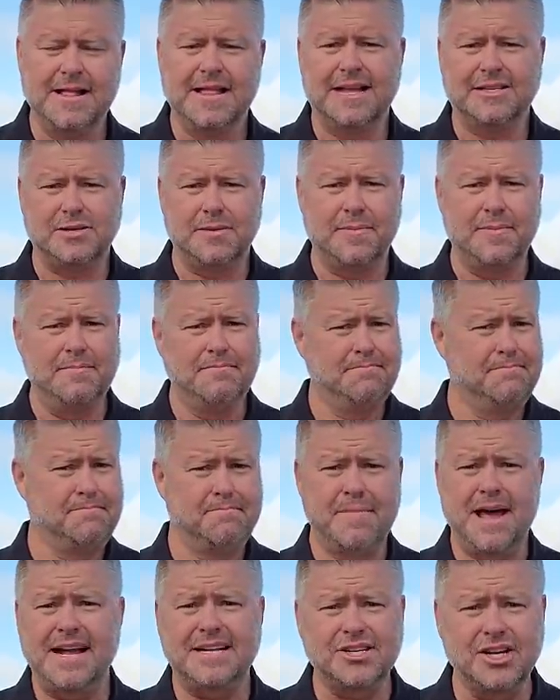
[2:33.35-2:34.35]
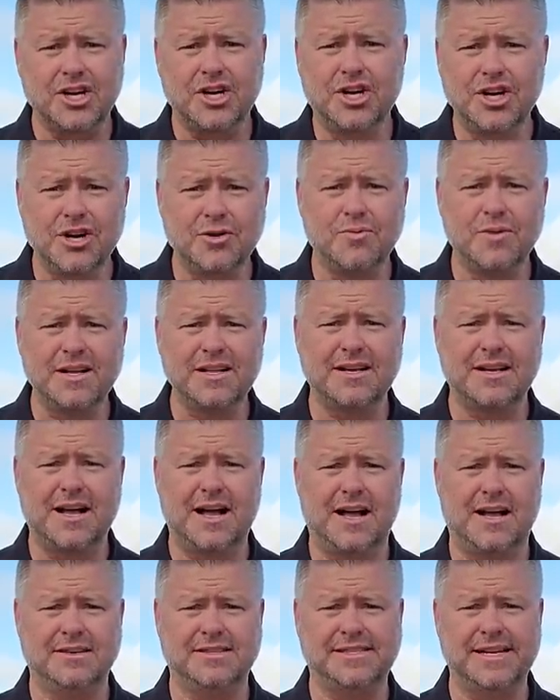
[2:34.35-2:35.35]
That's what makes a good real
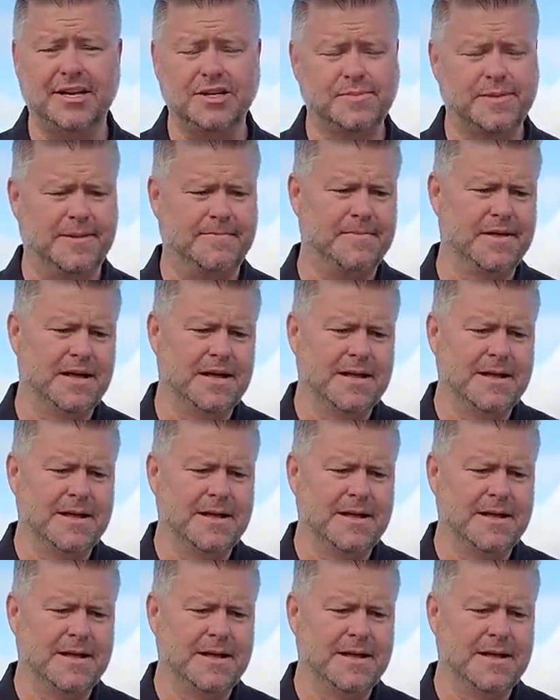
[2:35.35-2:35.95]
uh, salesman.